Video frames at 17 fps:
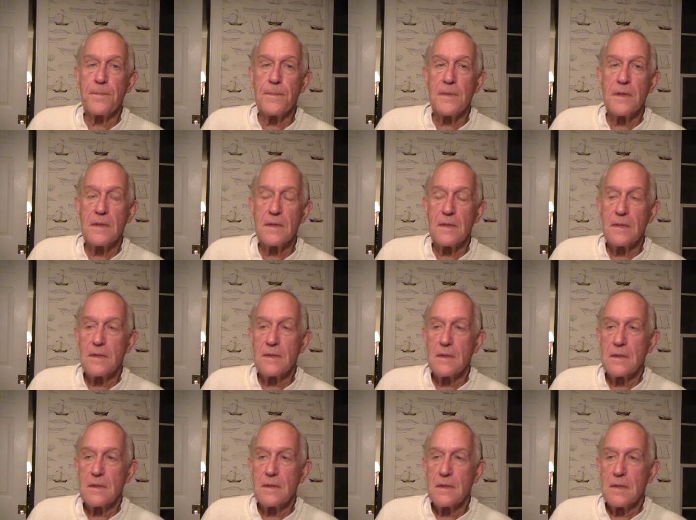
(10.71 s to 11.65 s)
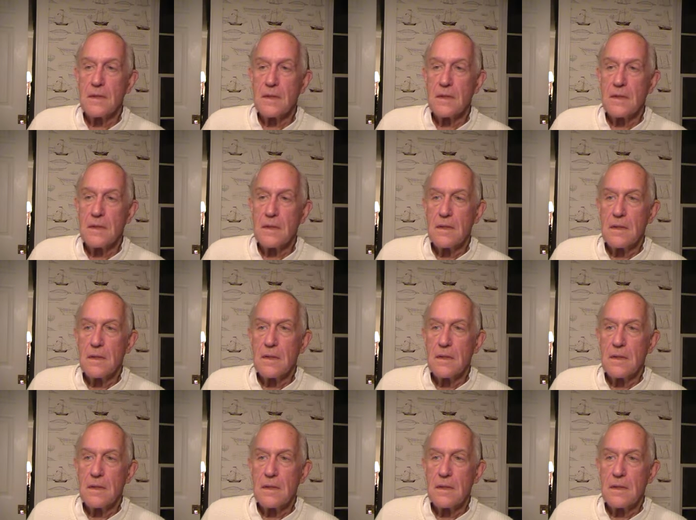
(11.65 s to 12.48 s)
No one is speaking in this clip.